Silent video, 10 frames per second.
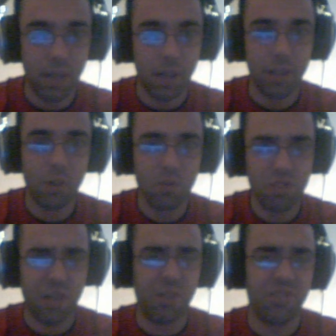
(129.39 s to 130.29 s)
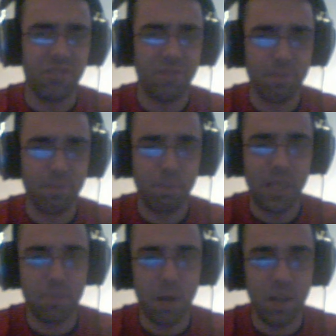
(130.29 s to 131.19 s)
Go check out his latest
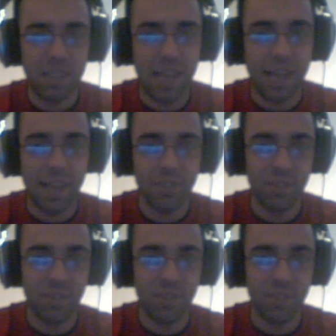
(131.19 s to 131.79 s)
podcast.